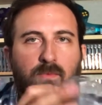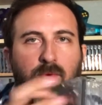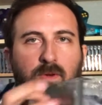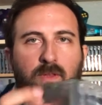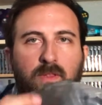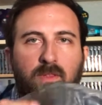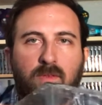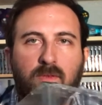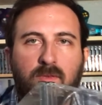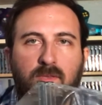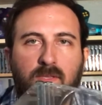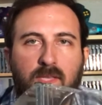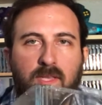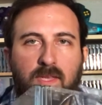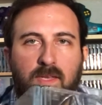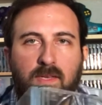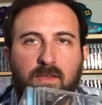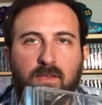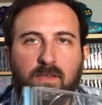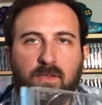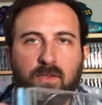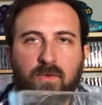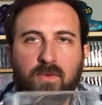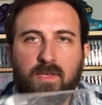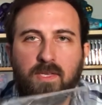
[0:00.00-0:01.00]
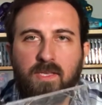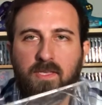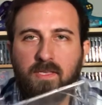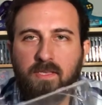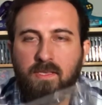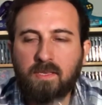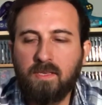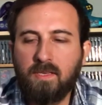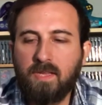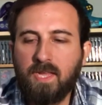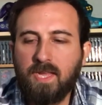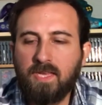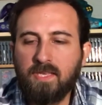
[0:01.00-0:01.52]
one of those like two
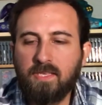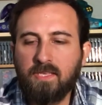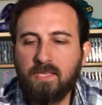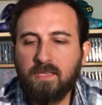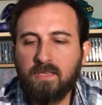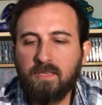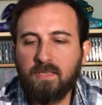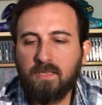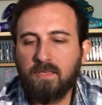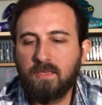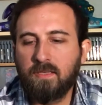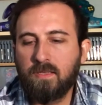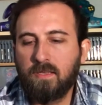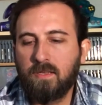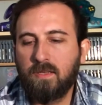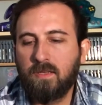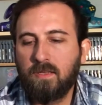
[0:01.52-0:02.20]
disc cases.